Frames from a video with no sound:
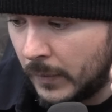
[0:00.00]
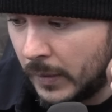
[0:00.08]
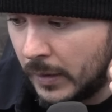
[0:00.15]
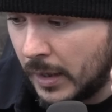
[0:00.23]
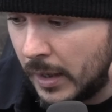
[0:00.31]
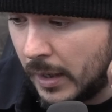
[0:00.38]

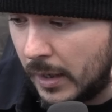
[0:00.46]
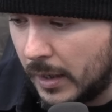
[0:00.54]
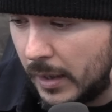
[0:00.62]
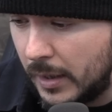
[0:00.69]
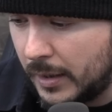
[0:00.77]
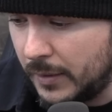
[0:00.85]

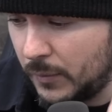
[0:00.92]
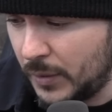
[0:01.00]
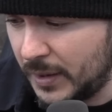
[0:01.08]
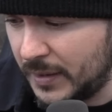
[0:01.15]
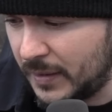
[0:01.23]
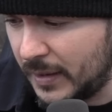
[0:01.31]
uh,
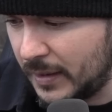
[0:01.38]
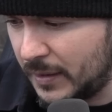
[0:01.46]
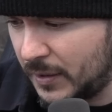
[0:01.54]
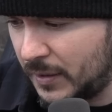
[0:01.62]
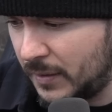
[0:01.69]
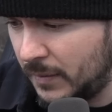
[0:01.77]
what is
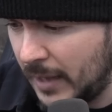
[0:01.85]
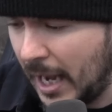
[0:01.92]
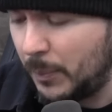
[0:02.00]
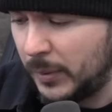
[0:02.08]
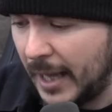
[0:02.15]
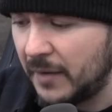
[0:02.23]
this? Yeah,
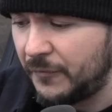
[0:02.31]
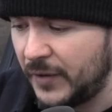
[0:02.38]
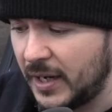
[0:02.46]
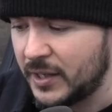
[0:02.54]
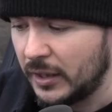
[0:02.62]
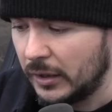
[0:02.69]
Planet
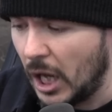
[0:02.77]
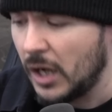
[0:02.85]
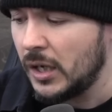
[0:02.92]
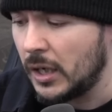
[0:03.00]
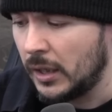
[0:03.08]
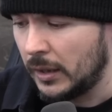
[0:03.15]
Fitness
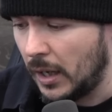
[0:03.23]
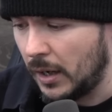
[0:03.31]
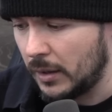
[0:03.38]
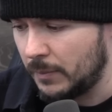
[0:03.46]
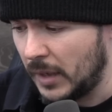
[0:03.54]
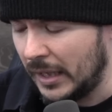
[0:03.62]
Lunk
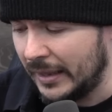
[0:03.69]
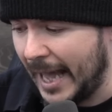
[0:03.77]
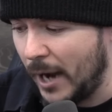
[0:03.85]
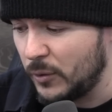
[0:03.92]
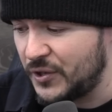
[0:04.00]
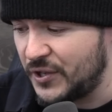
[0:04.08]
Alarm, a
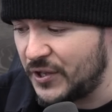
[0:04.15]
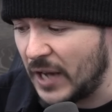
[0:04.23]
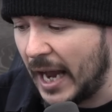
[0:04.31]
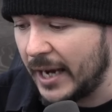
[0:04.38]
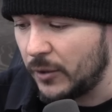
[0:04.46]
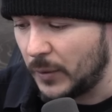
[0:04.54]
loud
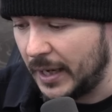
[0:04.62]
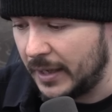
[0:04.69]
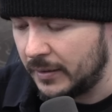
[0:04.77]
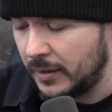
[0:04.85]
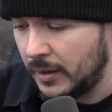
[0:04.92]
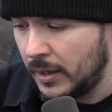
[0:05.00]

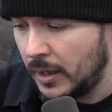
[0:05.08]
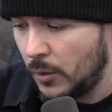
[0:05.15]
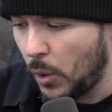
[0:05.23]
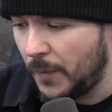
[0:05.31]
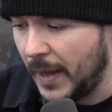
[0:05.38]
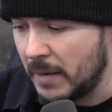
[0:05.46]
siren
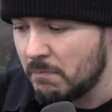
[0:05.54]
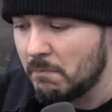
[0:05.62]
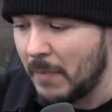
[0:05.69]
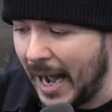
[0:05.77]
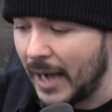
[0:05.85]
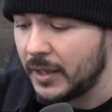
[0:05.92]
where they
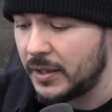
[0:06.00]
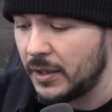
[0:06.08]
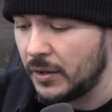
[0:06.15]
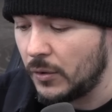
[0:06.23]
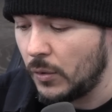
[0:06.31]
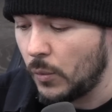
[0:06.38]
mock
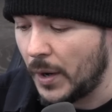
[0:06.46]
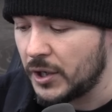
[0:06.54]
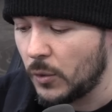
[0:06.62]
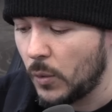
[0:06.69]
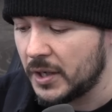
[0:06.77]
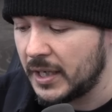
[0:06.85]
you when
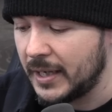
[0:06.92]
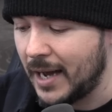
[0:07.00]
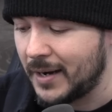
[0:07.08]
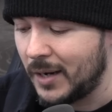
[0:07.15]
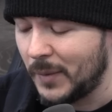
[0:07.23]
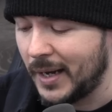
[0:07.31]
you're working out.
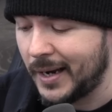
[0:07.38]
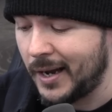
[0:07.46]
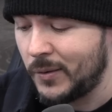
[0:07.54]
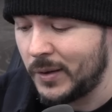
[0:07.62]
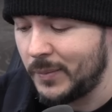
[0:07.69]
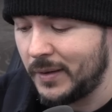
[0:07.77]
And I'm like, I don't
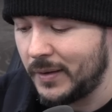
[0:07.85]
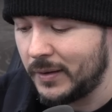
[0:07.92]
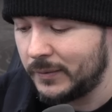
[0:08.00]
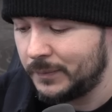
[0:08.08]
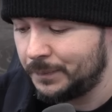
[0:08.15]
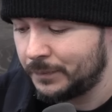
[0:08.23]
want to be
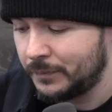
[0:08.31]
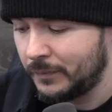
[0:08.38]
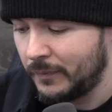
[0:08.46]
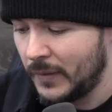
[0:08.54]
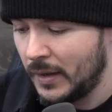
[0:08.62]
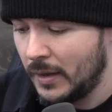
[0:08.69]
there.
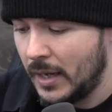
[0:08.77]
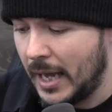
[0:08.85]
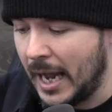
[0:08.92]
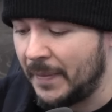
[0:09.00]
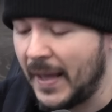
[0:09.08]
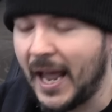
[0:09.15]

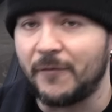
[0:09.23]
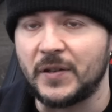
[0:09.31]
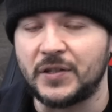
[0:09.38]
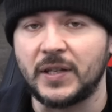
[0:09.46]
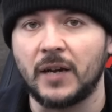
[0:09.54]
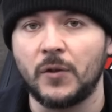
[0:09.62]
And they have
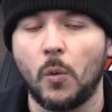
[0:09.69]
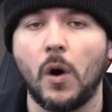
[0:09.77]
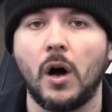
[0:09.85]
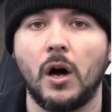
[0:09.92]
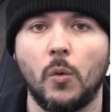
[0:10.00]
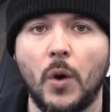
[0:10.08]
this thing on the
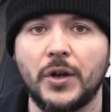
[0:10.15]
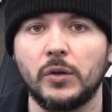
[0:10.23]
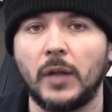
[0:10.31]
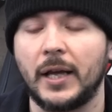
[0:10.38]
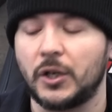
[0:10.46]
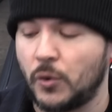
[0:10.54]
wall where you
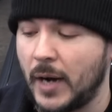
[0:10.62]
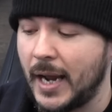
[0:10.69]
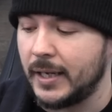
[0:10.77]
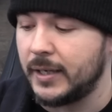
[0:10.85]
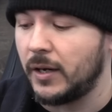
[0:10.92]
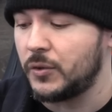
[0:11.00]
like
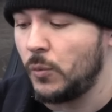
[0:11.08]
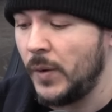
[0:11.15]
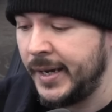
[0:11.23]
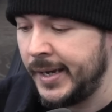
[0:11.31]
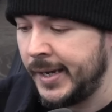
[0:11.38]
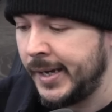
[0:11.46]
crank it and it goes, wing